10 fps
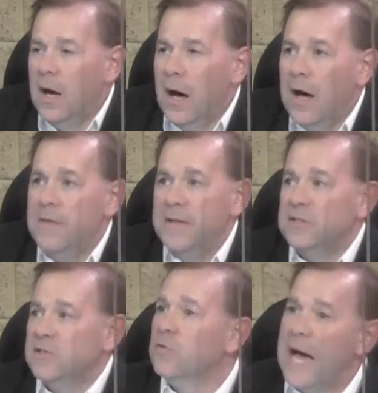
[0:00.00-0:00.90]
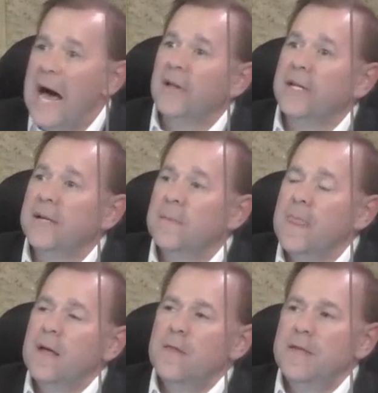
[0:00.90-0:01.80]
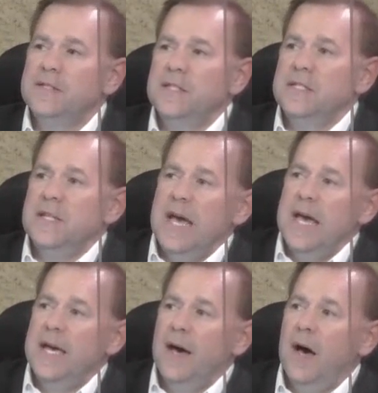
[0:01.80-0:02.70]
This is a reality. This is a